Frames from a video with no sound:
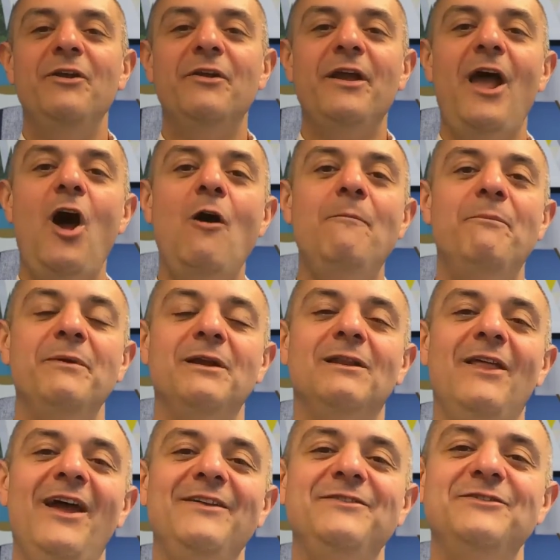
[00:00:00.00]
here to help
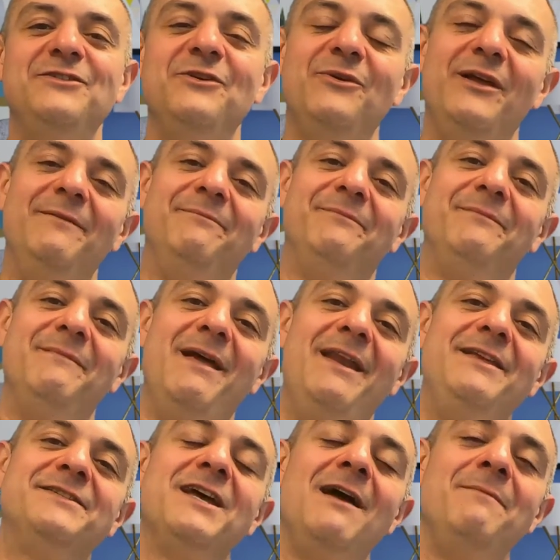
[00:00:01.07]
and glad to do it.
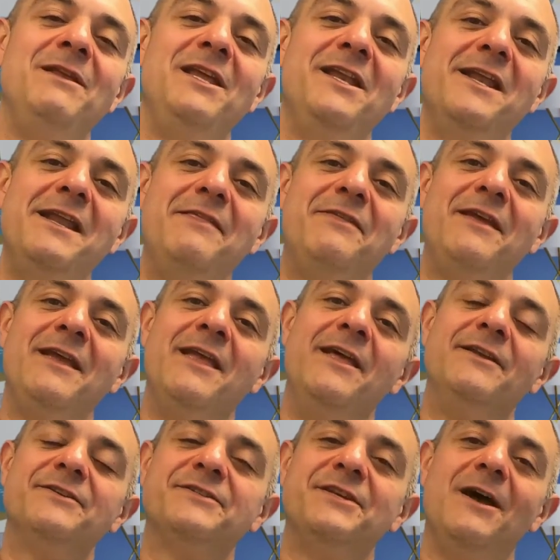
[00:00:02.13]
Anytime you need anything,
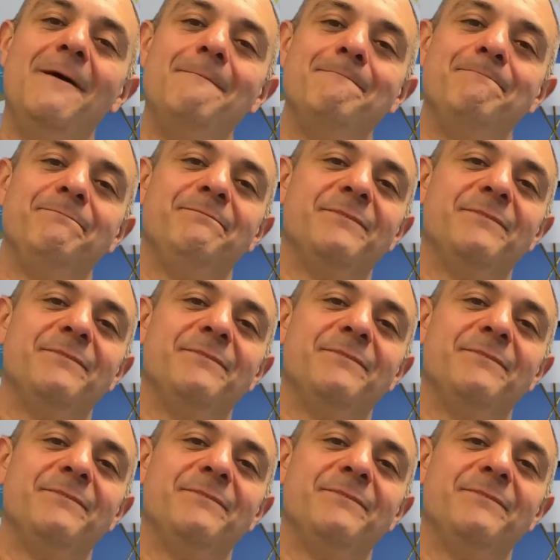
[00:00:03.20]
hit us up,